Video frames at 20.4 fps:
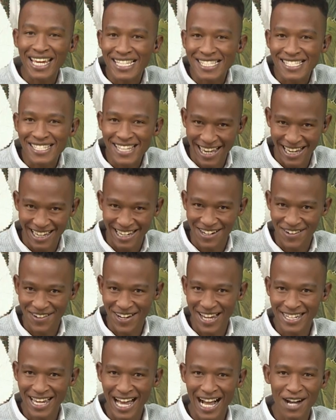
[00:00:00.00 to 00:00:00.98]
Black is
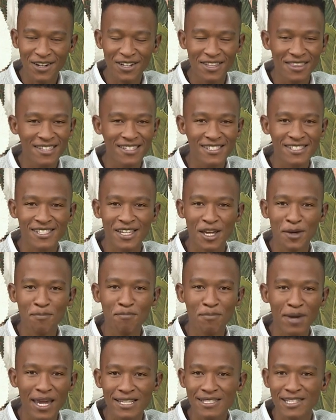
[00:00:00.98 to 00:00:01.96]
King, right? How did
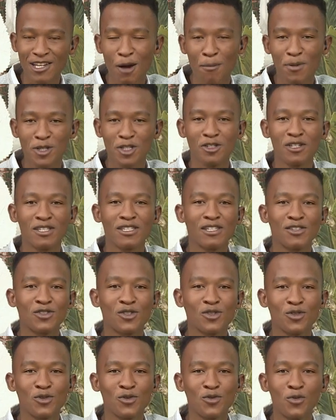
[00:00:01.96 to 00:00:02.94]
this amazing amazing
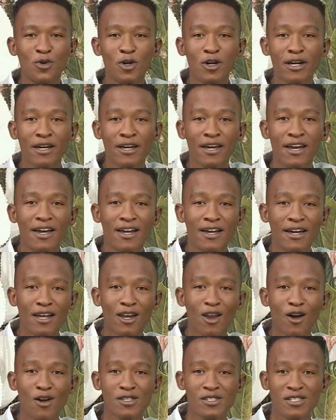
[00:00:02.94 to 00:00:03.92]
opportunity to work
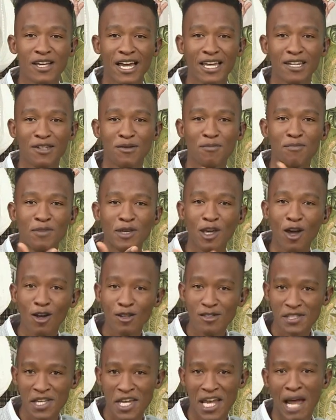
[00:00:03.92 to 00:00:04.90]
alongside
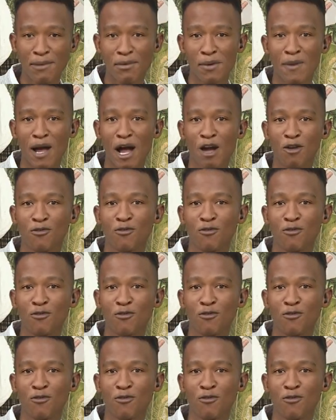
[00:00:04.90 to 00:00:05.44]
Beyonce come